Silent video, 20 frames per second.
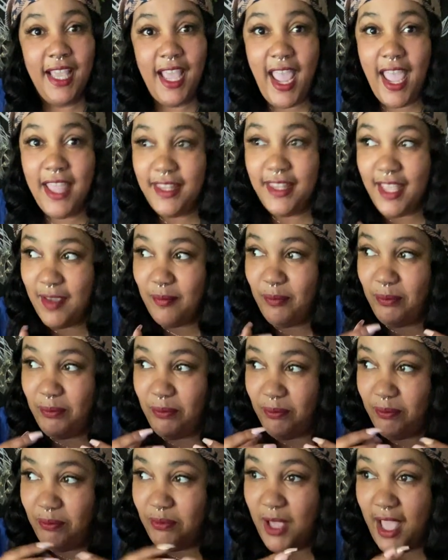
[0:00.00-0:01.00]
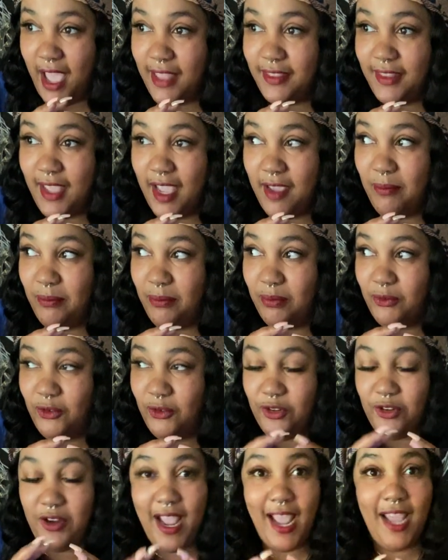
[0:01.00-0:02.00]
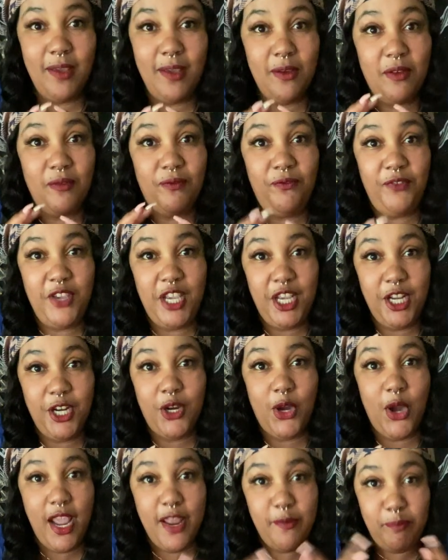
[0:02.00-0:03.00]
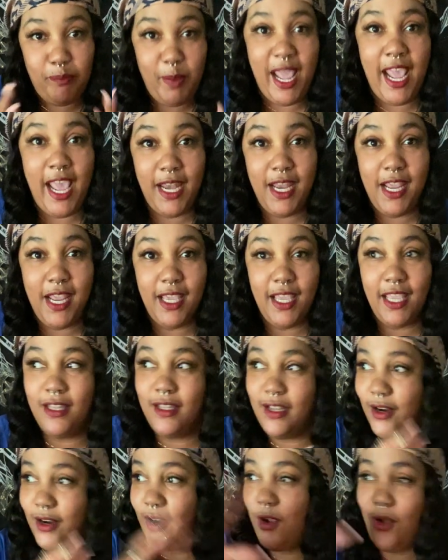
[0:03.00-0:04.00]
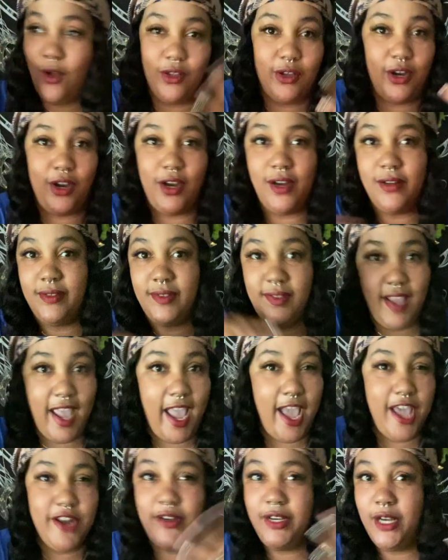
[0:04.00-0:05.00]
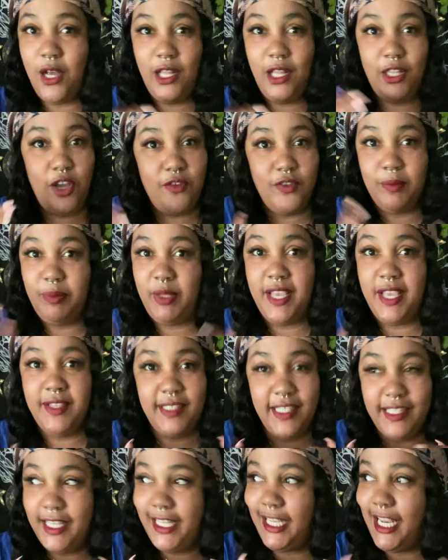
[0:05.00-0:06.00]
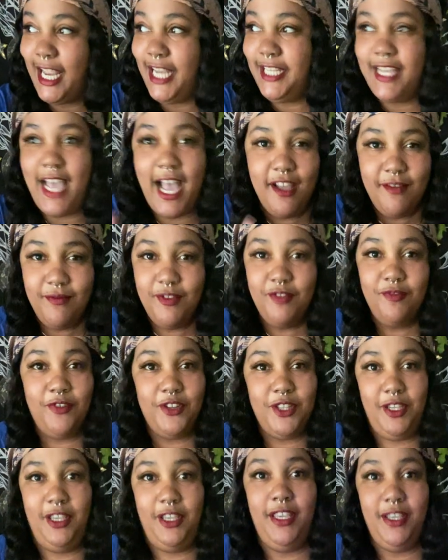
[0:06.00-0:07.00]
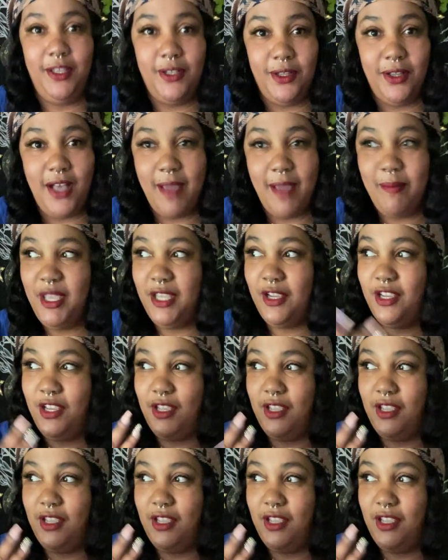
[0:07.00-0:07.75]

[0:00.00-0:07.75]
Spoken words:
and they create fear and panic, and the herd scattering all over the place, and then they dive in for the kill. I mean,